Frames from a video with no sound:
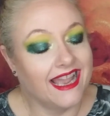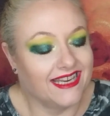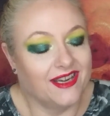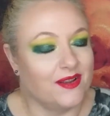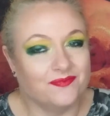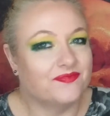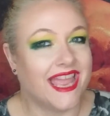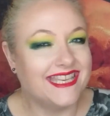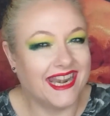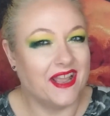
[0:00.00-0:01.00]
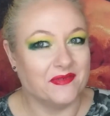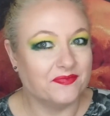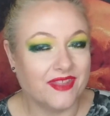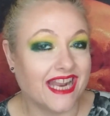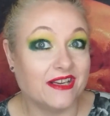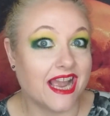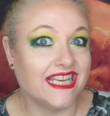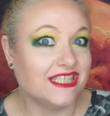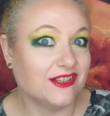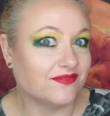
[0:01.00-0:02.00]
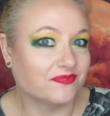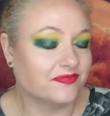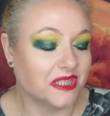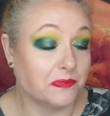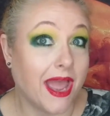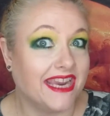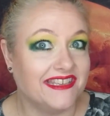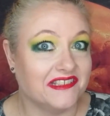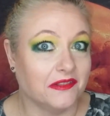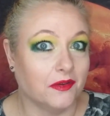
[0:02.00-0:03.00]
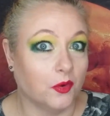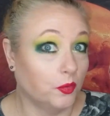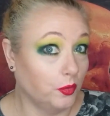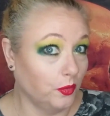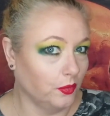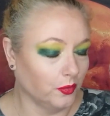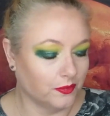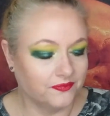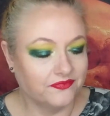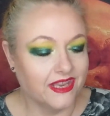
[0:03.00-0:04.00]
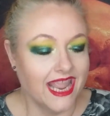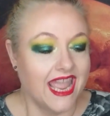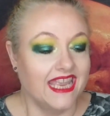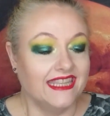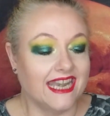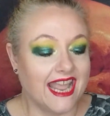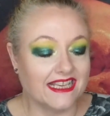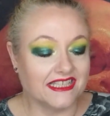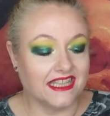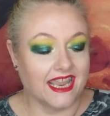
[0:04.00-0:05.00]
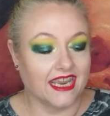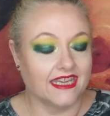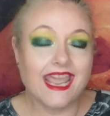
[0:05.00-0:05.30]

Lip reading: I don't know. I just spied it and thought, ooh. The next thing,